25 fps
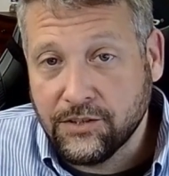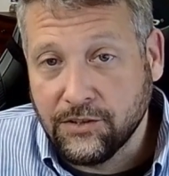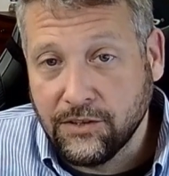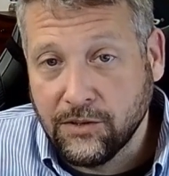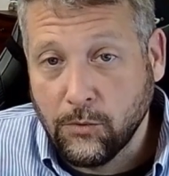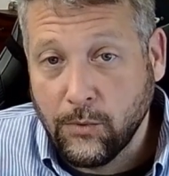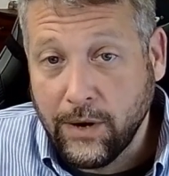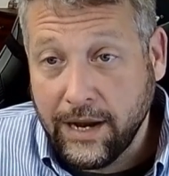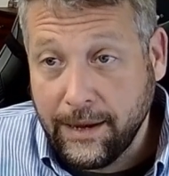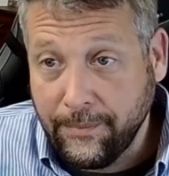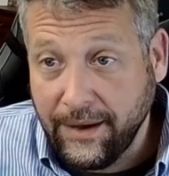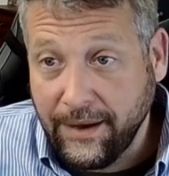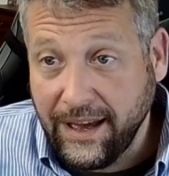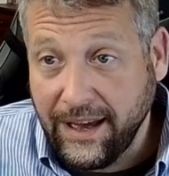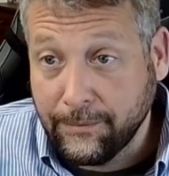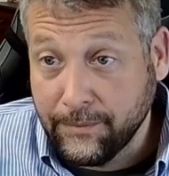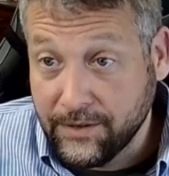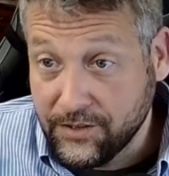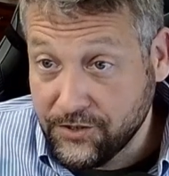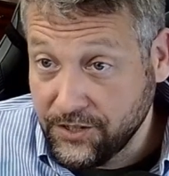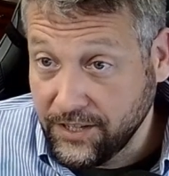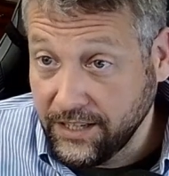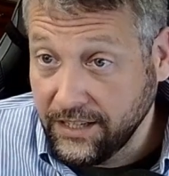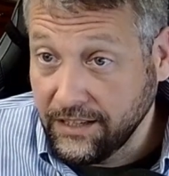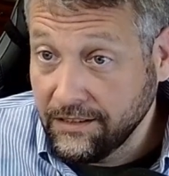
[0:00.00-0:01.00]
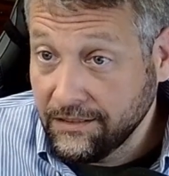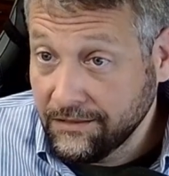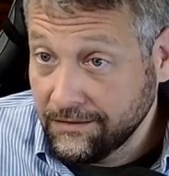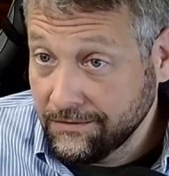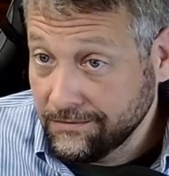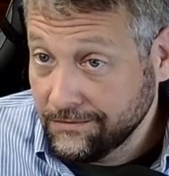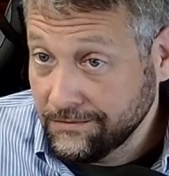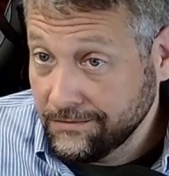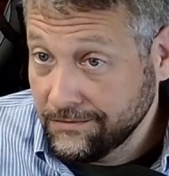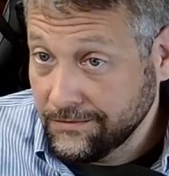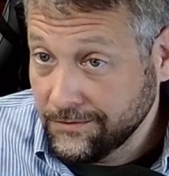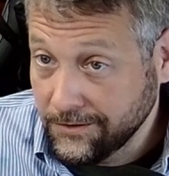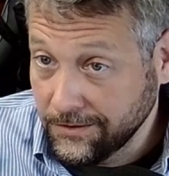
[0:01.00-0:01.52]
to the Wayback Machine,
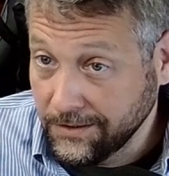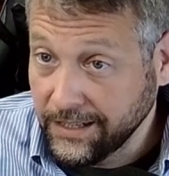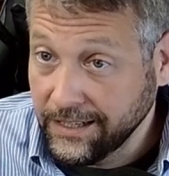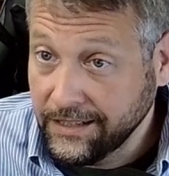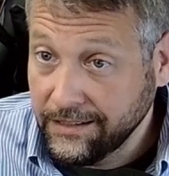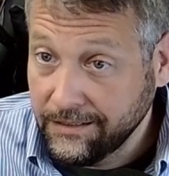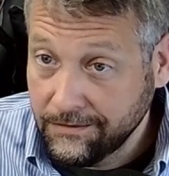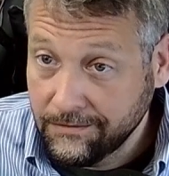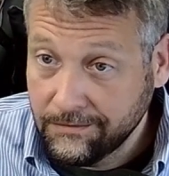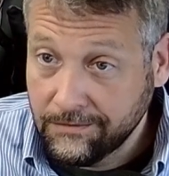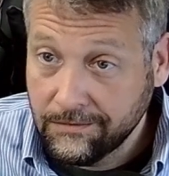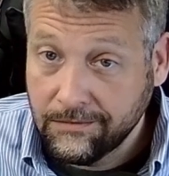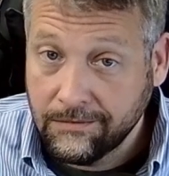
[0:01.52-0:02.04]
right,